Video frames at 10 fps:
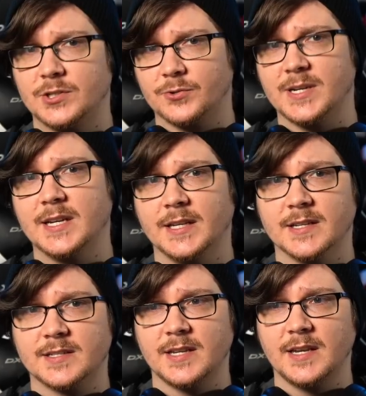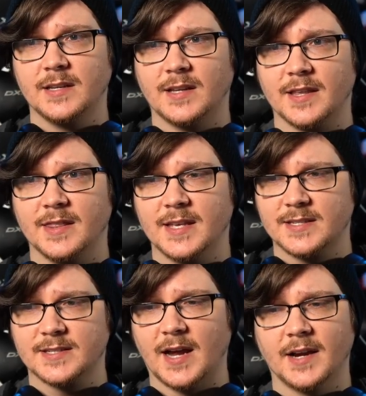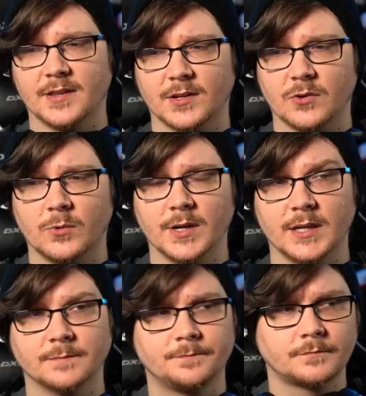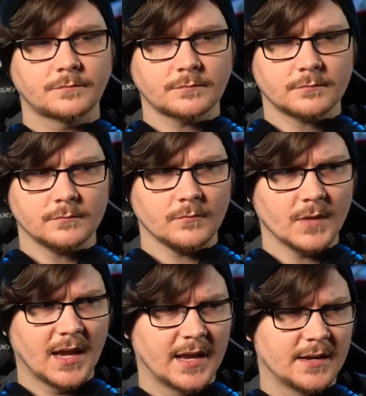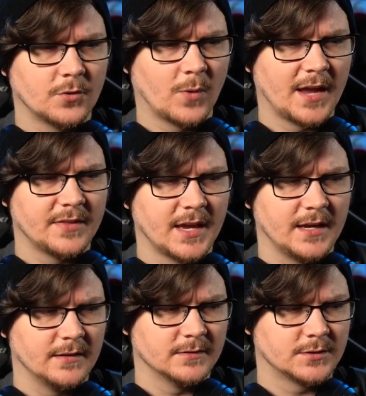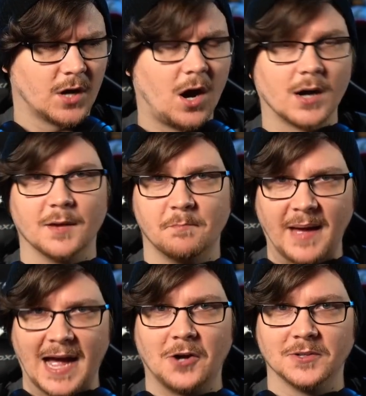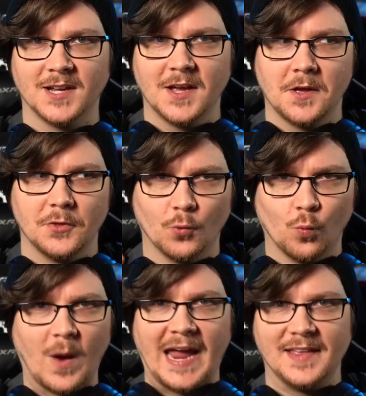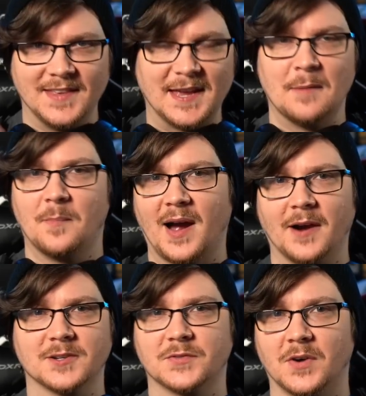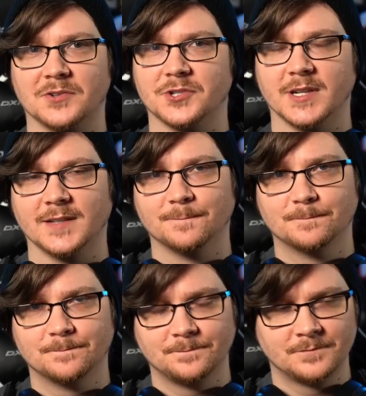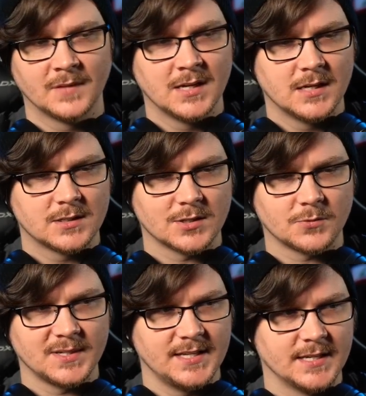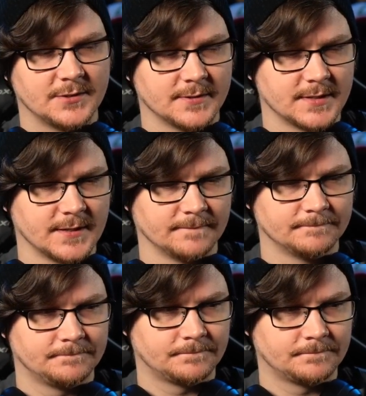intriguing to see like this side of the coin and the way they talk about the way the Empire's functioning. It's just really interesting.